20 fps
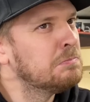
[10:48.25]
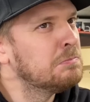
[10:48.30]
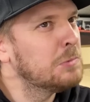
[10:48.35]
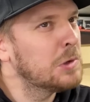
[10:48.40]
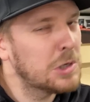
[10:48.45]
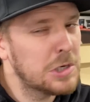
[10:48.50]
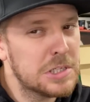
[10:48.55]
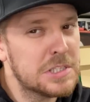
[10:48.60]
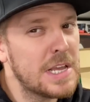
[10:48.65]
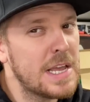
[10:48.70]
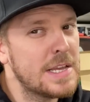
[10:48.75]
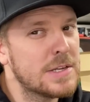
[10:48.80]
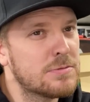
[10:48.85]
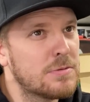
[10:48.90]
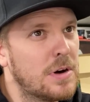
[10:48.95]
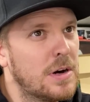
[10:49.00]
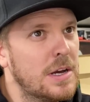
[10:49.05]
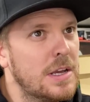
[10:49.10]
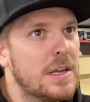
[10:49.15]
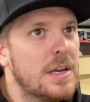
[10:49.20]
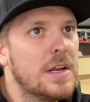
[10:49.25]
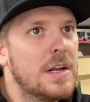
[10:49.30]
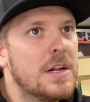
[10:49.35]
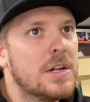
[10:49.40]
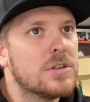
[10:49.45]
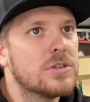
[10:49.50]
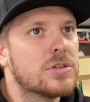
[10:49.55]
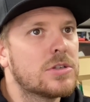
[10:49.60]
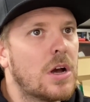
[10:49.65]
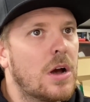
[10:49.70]
We're going to say it's right.
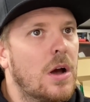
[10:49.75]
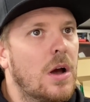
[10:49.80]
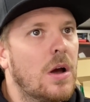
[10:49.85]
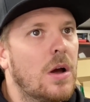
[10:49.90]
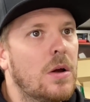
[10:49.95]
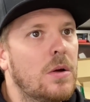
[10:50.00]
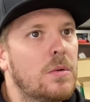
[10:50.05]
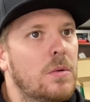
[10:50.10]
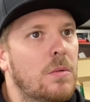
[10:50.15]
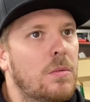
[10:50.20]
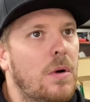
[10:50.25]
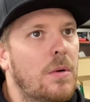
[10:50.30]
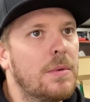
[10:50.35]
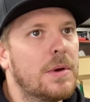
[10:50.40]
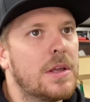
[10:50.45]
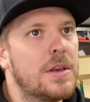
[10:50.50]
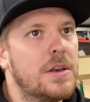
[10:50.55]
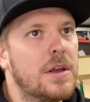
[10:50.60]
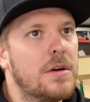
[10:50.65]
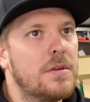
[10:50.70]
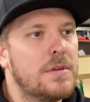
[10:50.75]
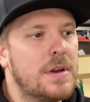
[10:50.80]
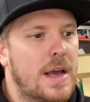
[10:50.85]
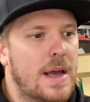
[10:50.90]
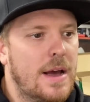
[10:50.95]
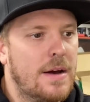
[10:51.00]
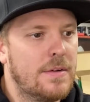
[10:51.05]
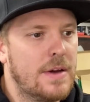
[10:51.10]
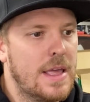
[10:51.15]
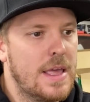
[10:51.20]
So what we can do
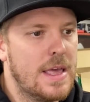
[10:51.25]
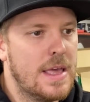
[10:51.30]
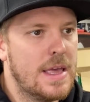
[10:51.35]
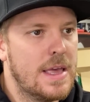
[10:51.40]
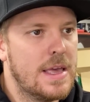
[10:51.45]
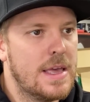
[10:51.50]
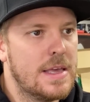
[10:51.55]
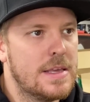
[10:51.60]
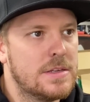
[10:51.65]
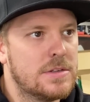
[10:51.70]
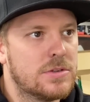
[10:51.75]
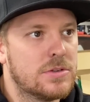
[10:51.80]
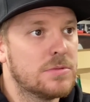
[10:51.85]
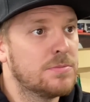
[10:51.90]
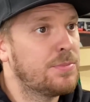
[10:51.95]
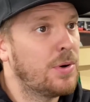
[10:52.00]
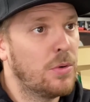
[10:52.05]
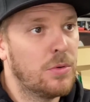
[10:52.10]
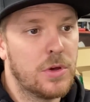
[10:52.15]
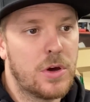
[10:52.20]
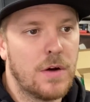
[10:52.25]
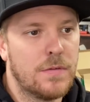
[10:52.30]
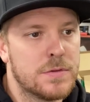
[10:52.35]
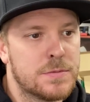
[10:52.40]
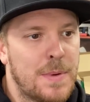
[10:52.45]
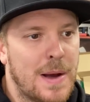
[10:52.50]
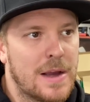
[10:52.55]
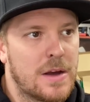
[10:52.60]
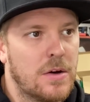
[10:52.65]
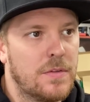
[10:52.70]
now is put all the covers
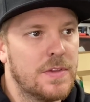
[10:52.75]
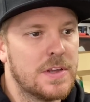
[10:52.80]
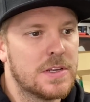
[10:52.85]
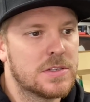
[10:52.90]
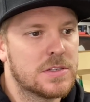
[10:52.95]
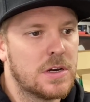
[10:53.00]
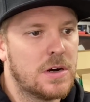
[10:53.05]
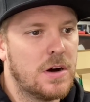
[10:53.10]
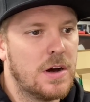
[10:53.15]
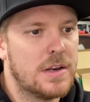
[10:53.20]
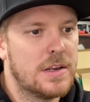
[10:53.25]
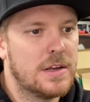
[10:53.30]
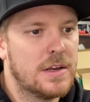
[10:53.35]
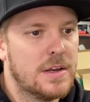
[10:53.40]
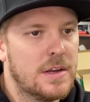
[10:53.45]
back on this side,